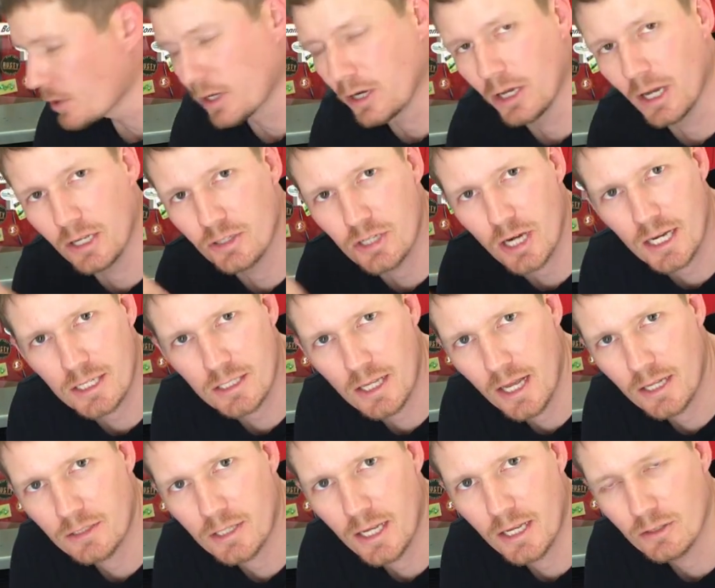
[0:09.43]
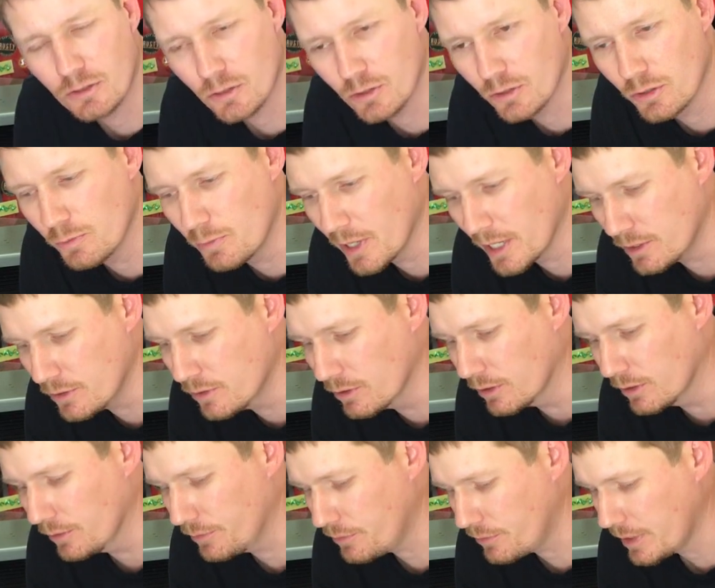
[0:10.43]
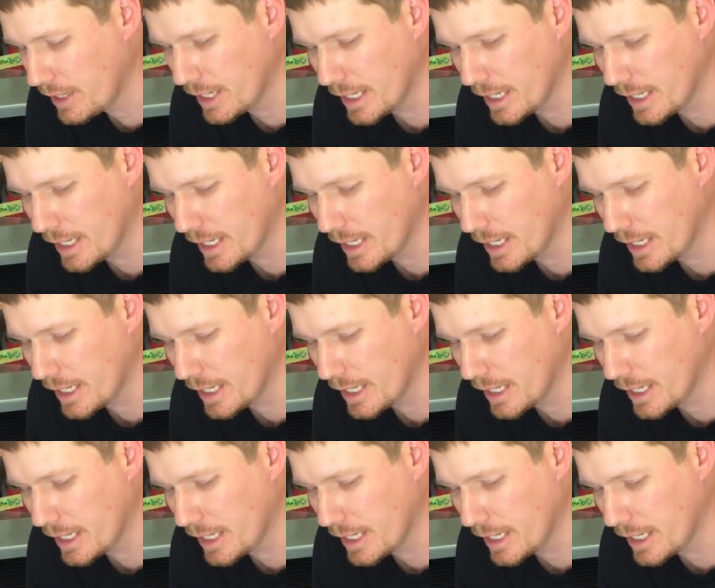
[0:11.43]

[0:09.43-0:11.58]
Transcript: we're going to adjust that down to the bed knife.